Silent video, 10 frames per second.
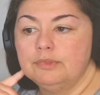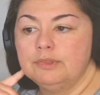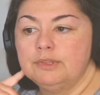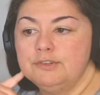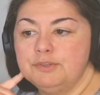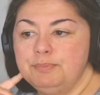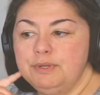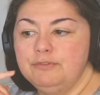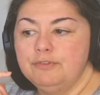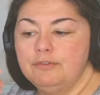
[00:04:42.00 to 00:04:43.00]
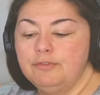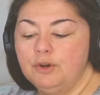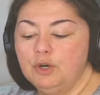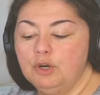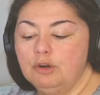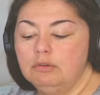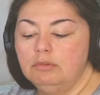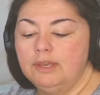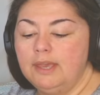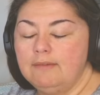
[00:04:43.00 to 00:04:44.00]
there's a bit of her
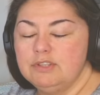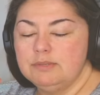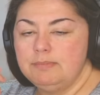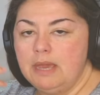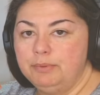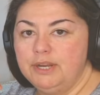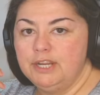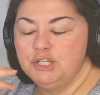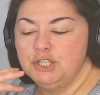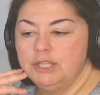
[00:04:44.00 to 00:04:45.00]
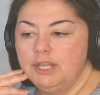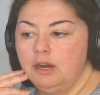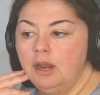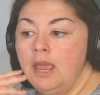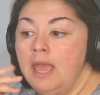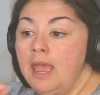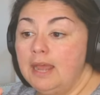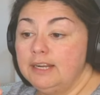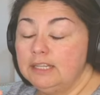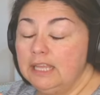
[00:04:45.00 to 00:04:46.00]
like having some apprehension there.
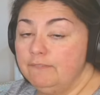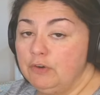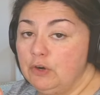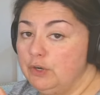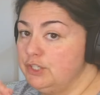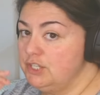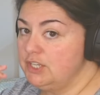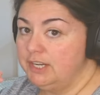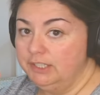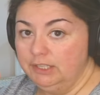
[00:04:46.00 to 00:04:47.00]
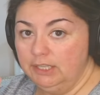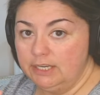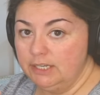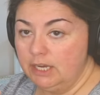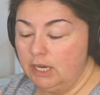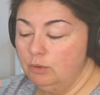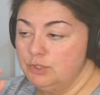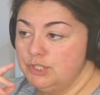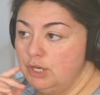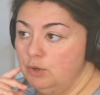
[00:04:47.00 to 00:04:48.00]
And I'd like for her to just kind of let it go.
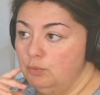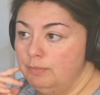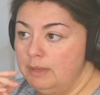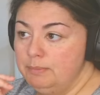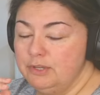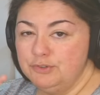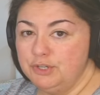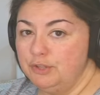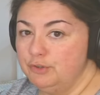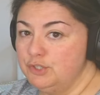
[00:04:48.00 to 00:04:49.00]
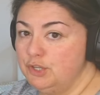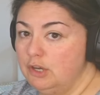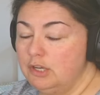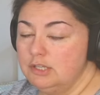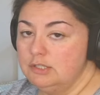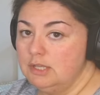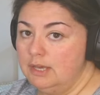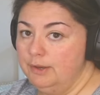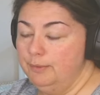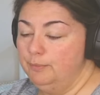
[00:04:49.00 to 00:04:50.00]
So maybe there's another song, because
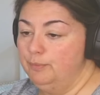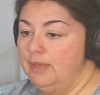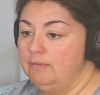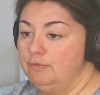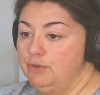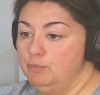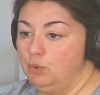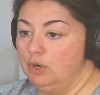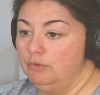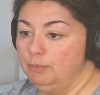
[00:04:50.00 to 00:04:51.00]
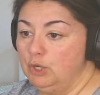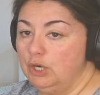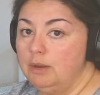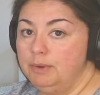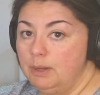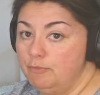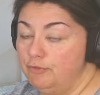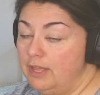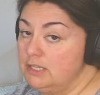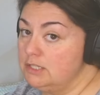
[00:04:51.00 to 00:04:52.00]
we have a few more from her coming up
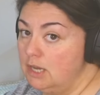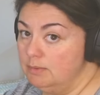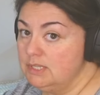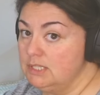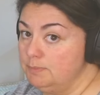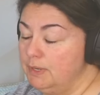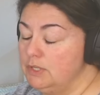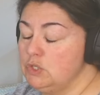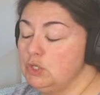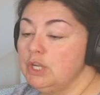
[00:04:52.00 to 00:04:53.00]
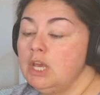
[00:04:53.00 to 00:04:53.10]
that Thomas has sponsored.